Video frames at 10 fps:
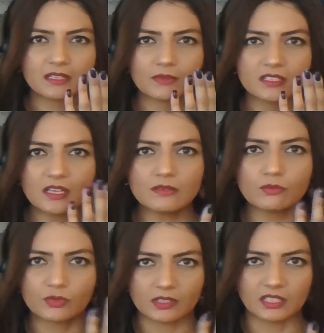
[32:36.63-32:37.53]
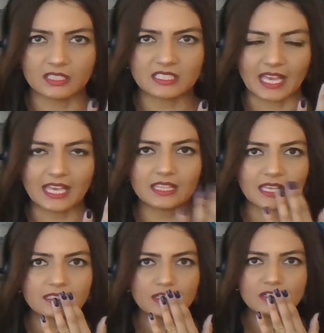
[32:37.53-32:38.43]
because I was going to say it,
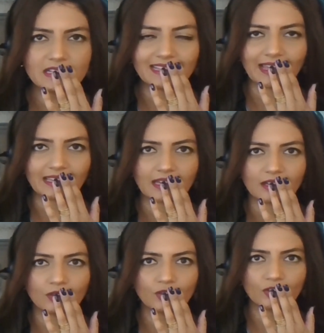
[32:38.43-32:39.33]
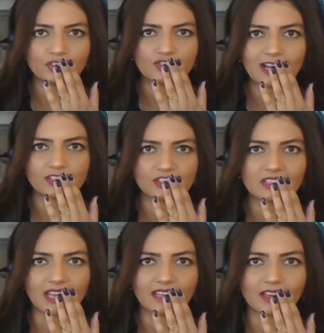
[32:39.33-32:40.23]
that's usually like a good judge,
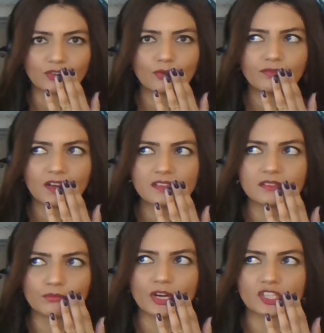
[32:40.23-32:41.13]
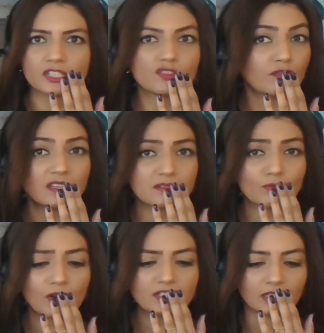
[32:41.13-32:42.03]
isn't it? Like your first impression is your first
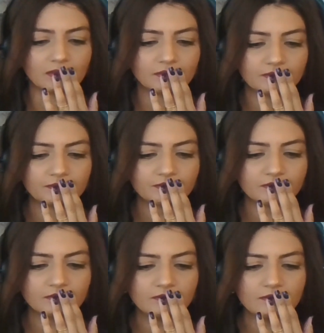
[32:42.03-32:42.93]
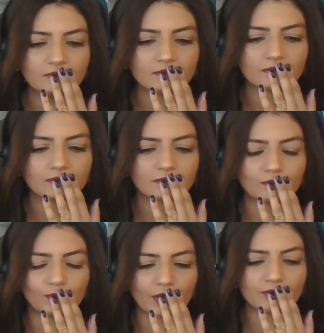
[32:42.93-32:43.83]
impression.
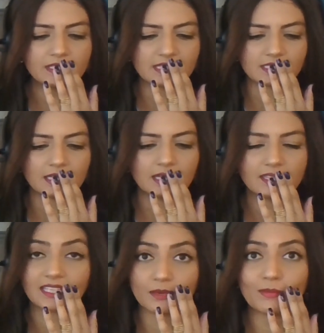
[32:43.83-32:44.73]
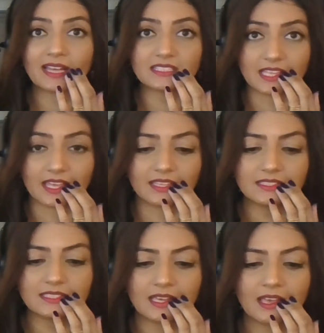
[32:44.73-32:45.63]
Brother and Sister, Thinking Bad Things,